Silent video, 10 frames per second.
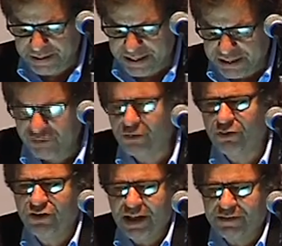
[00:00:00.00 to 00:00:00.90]
it
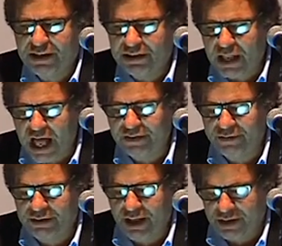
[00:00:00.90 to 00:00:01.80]
turns out that lots
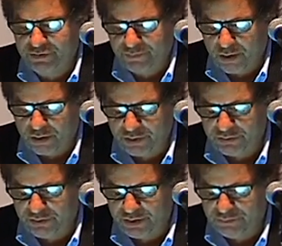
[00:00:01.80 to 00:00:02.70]
and lots of
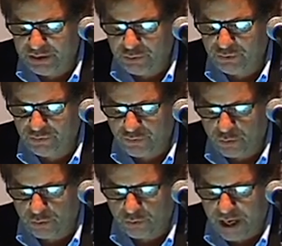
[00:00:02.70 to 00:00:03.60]
artists have used
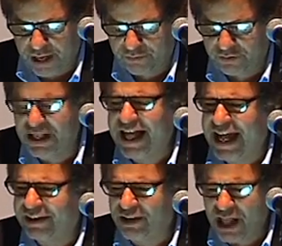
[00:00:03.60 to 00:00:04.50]
photographs,
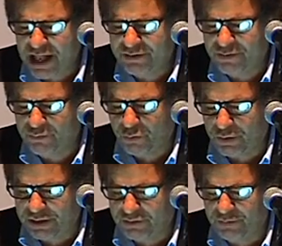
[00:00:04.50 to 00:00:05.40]
and lots of
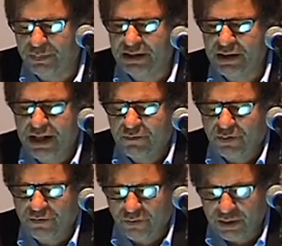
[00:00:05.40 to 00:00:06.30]
critics have been, from
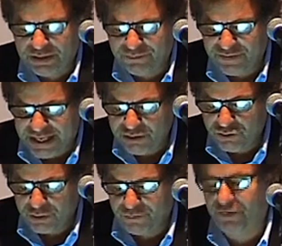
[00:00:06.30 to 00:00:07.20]
the very
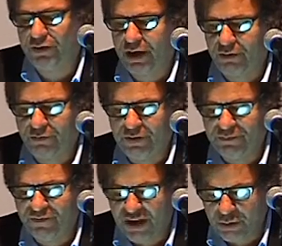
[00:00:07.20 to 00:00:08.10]
invention of photography,
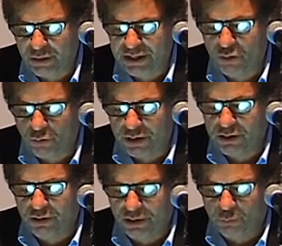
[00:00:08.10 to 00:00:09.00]
very
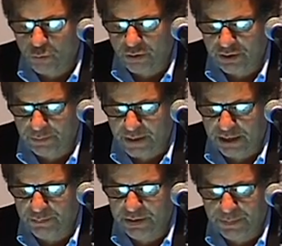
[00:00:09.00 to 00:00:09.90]
critical and worried about
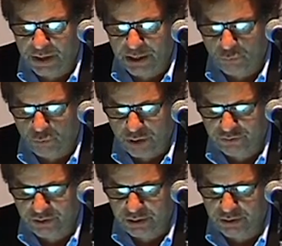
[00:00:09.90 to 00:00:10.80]
it. People like
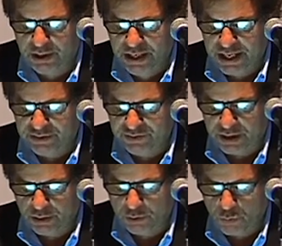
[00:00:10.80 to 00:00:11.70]
Ruskin and
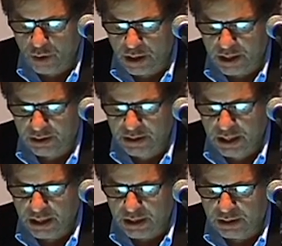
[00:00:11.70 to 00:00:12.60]
Delacroix.
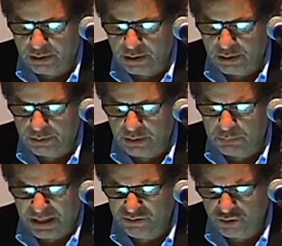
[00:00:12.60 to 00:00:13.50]

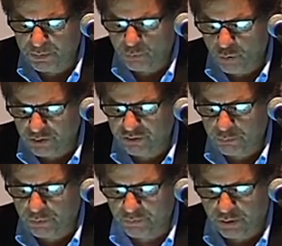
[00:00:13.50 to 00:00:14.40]

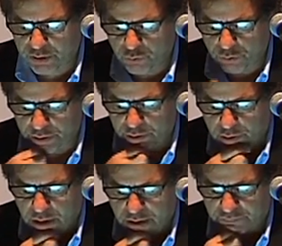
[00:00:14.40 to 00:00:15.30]
Ruskin were very
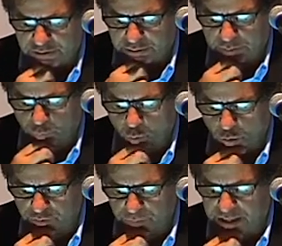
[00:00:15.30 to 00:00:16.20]
critical of it and
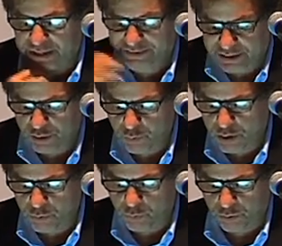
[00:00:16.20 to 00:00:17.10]
warned about it, and
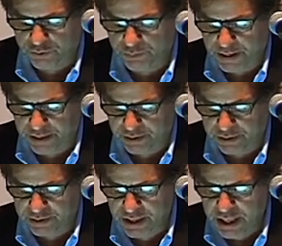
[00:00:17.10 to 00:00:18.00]
Delacroix warned about it.
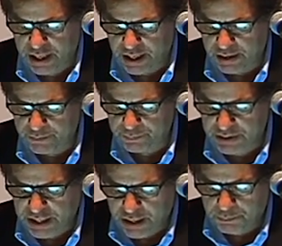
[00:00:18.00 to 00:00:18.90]

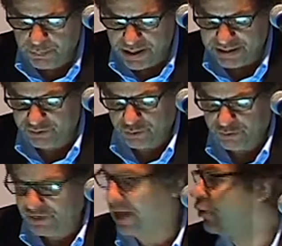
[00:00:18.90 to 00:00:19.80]
But it turns out